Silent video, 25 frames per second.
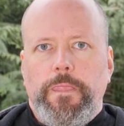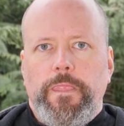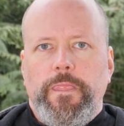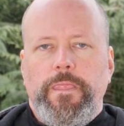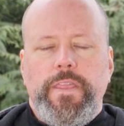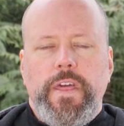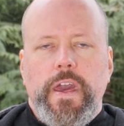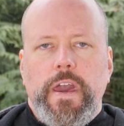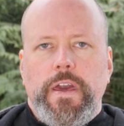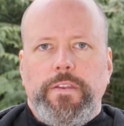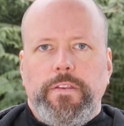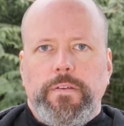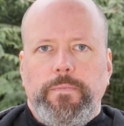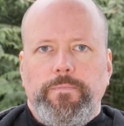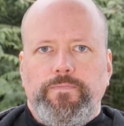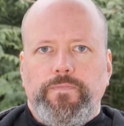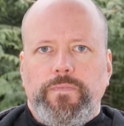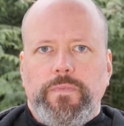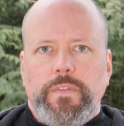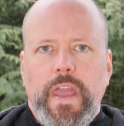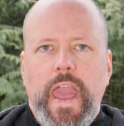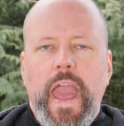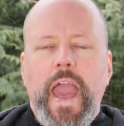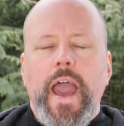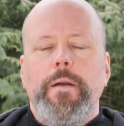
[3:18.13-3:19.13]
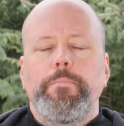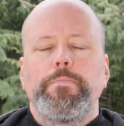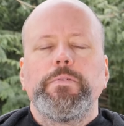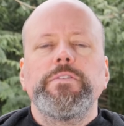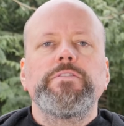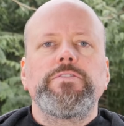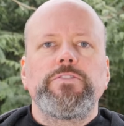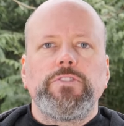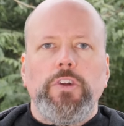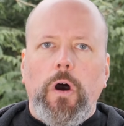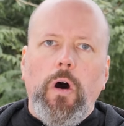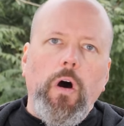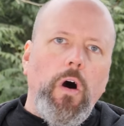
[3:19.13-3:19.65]
that
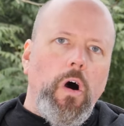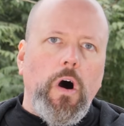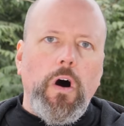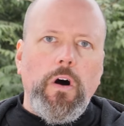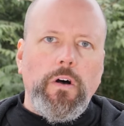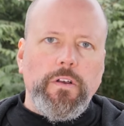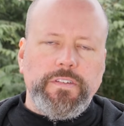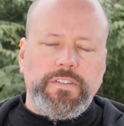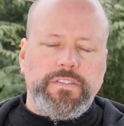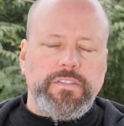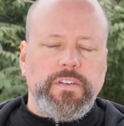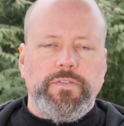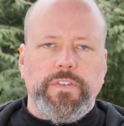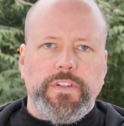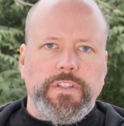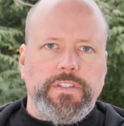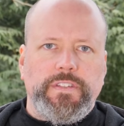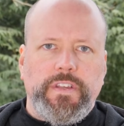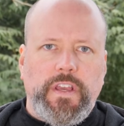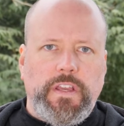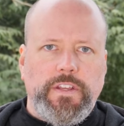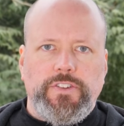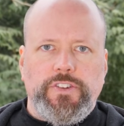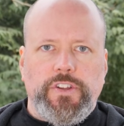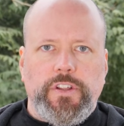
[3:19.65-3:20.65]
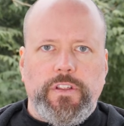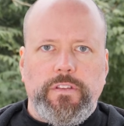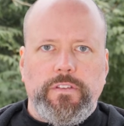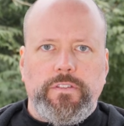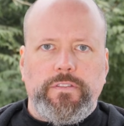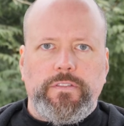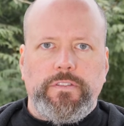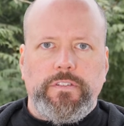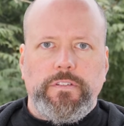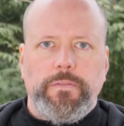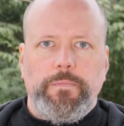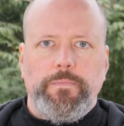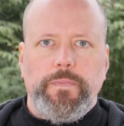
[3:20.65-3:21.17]
happens to all
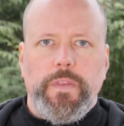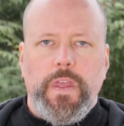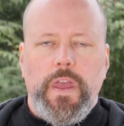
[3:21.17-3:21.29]
civilizations,